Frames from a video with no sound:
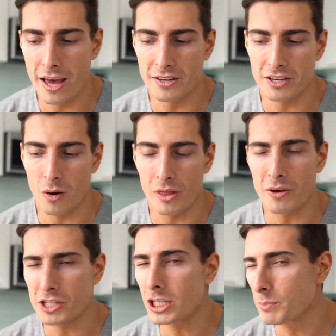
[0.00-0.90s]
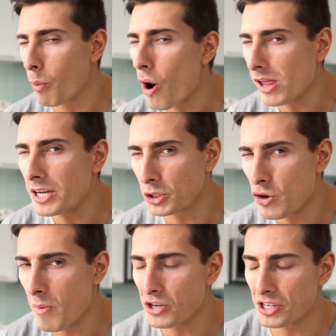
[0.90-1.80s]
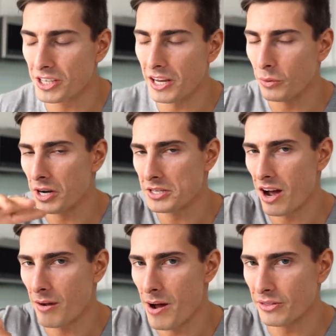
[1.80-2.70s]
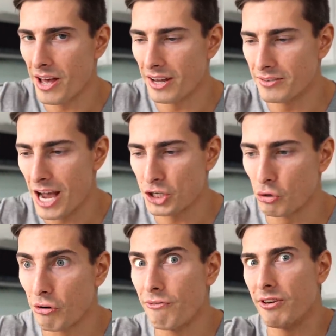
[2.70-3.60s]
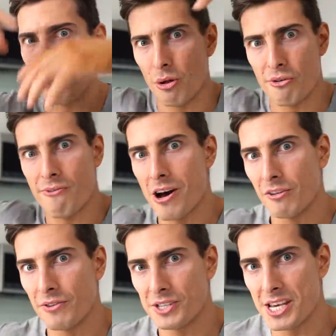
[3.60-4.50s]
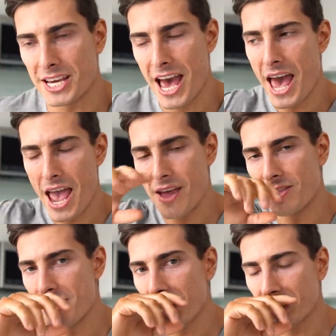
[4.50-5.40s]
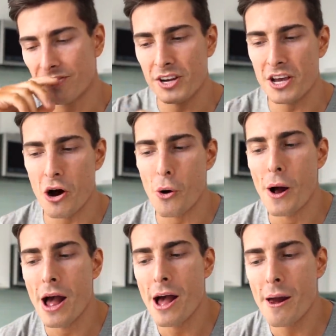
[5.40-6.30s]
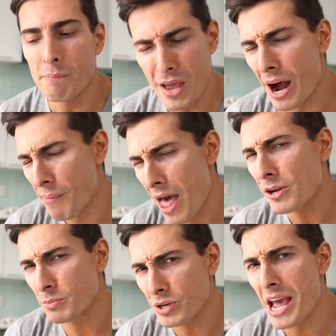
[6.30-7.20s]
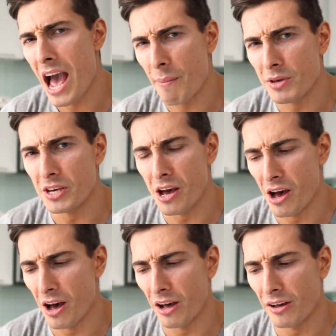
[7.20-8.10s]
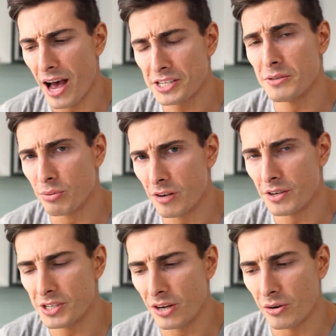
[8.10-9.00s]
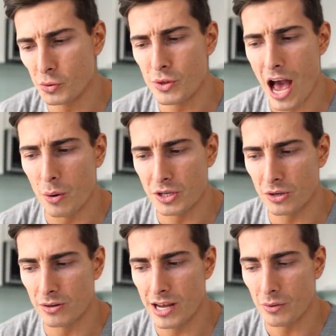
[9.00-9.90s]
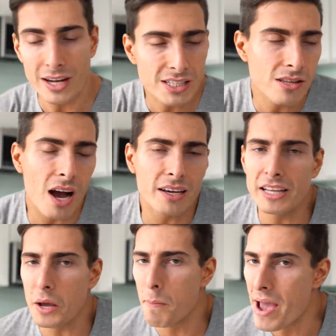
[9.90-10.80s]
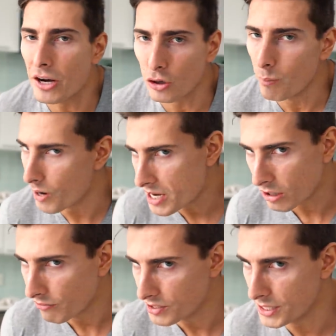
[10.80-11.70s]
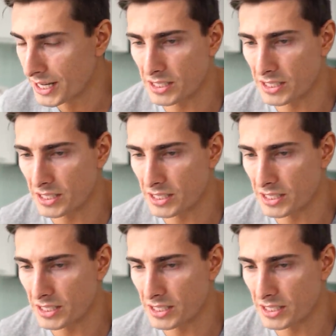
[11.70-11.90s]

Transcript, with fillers: And without spoiling too much, because again, we're gonna talk about that and actually reveal the final physique in the next video. Yeah, I was pretty happy, as in previous years, with how it turned out. It's not gonna like make or break your physique.